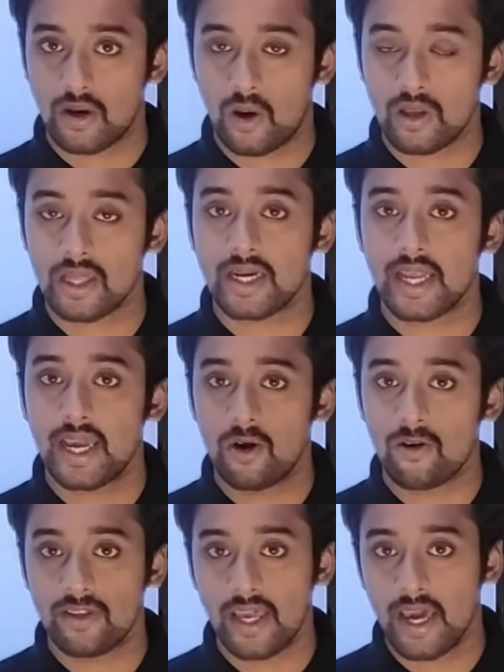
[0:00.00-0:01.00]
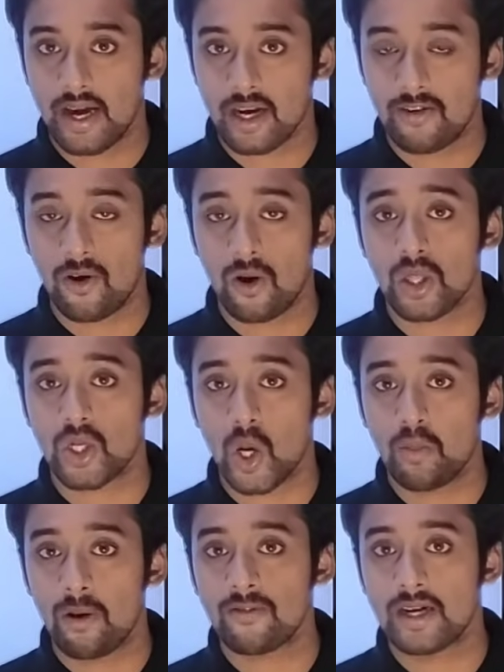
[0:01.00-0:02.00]
on the tail of the aircraft, on the
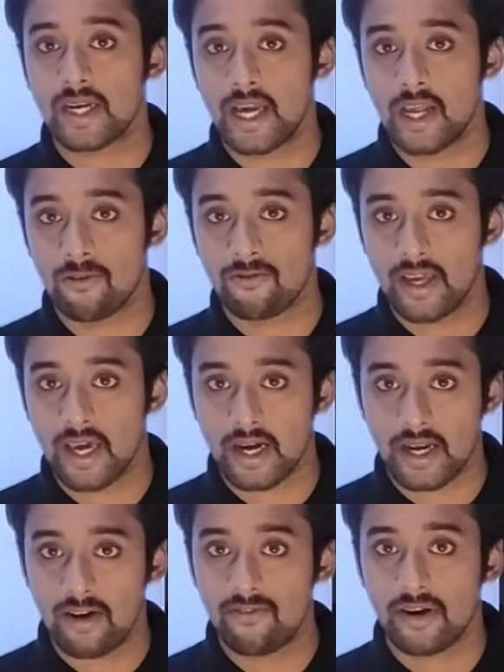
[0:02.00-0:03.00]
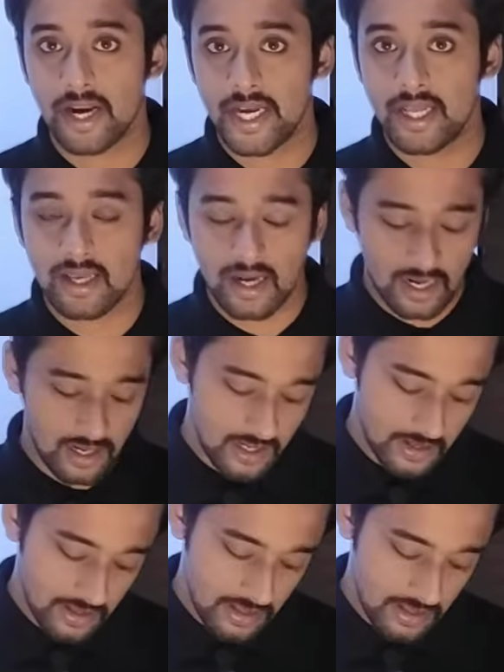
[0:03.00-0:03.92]
top of the tail of the aircraft, red in color.